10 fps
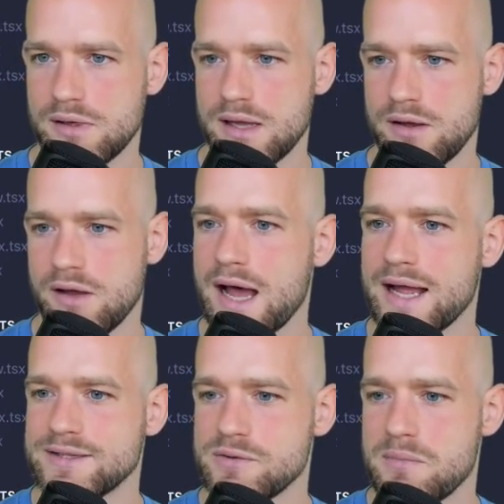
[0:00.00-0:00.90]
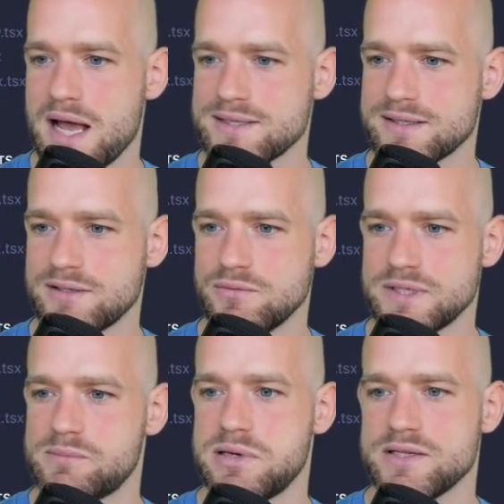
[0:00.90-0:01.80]
add the mask to
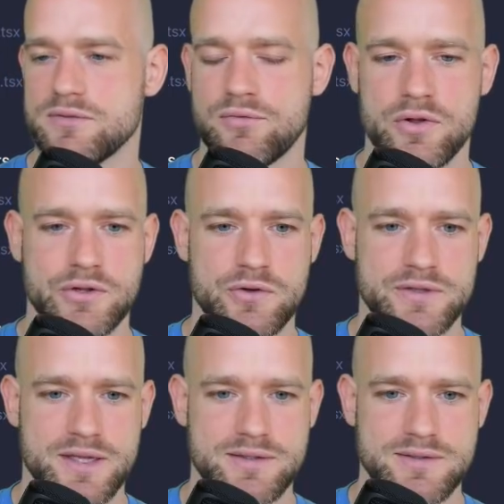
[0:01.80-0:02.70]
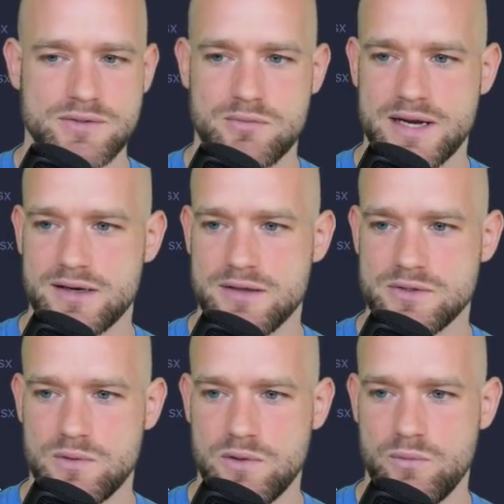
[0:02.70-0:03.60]
display the front content. So right now
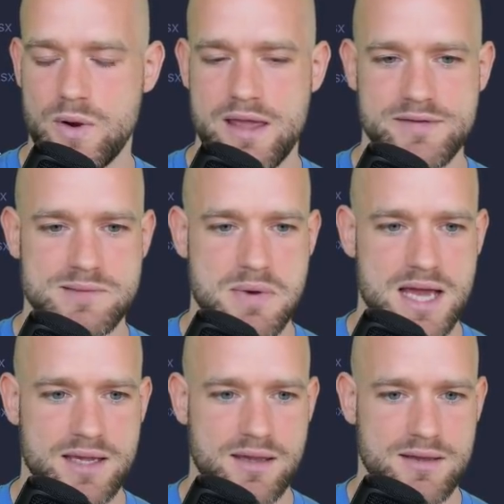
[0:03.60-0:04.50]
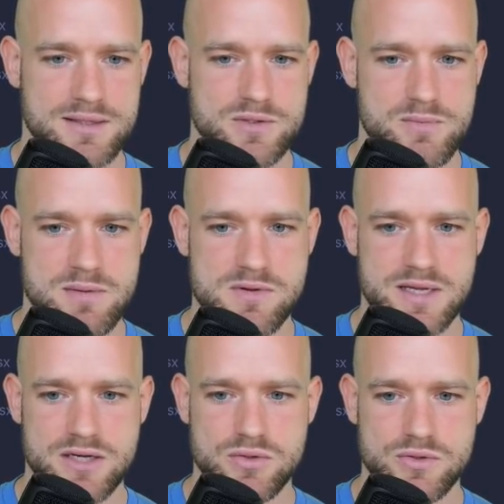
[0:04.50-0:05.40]
the wave is black, and so maybe you
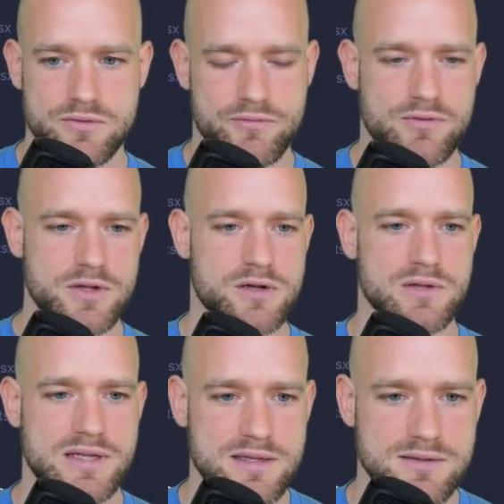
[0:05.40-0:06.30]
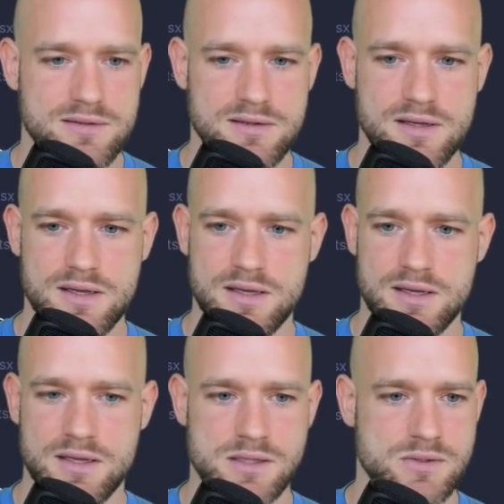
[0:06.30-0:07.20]
can show the front content.
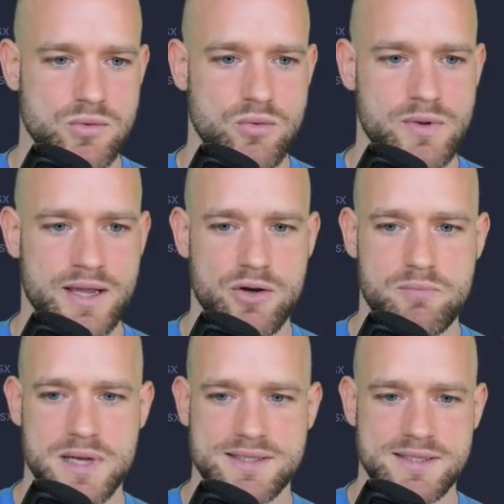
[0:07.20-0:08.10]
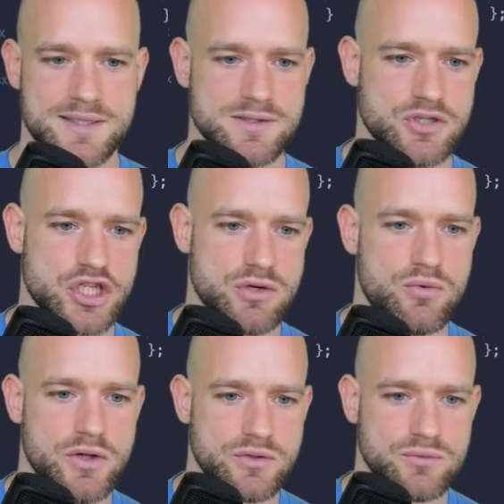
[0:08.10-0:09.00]
So we are going to pass it as a
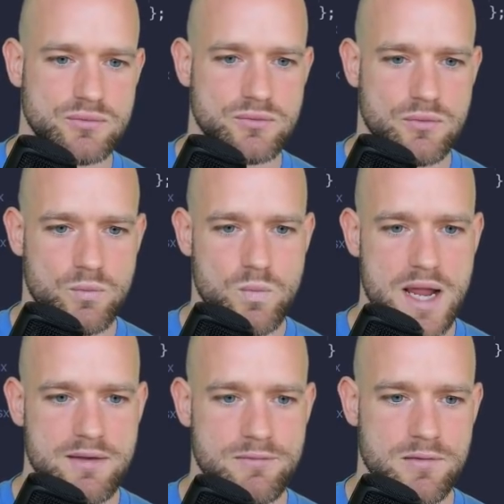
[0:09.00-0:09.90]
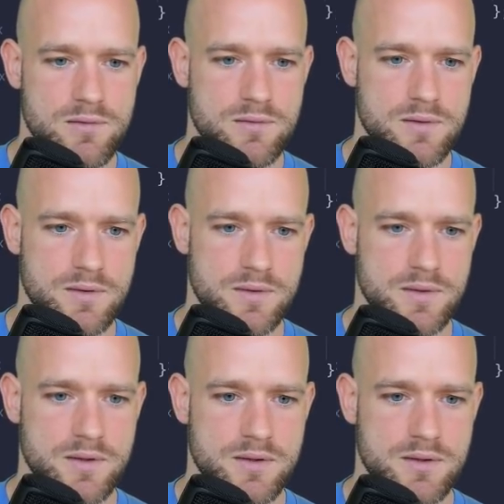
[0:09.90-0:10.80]
children to wave.
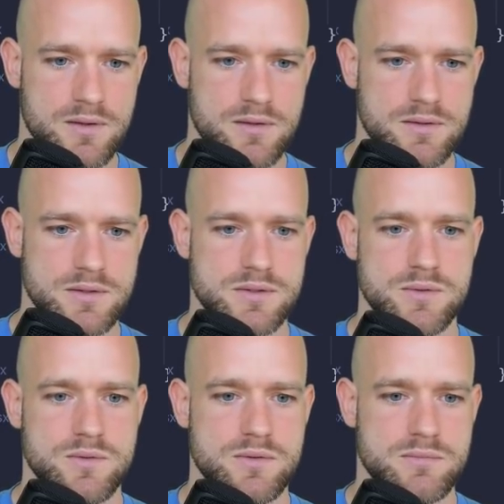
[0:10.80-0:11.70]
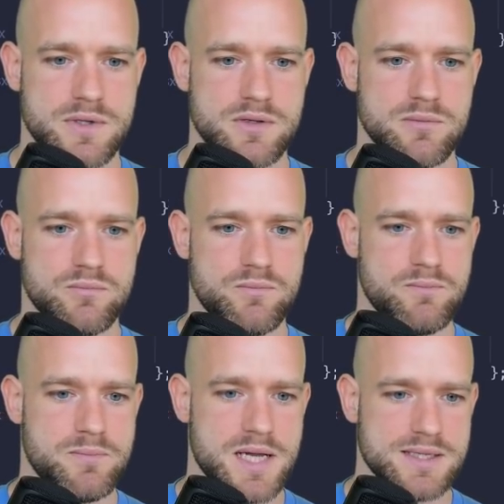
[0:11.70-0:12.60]
So I'm going to
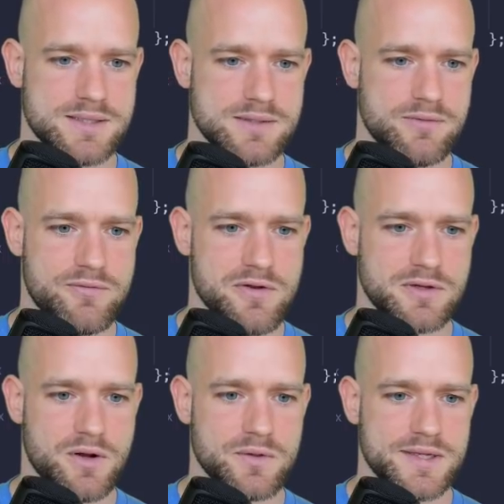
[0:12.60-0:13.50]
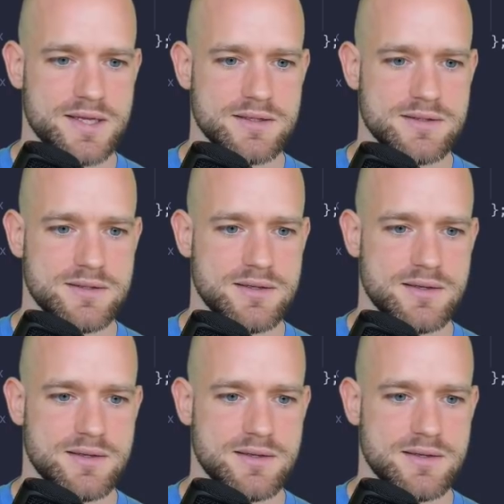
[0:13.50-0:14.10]
pass the front content.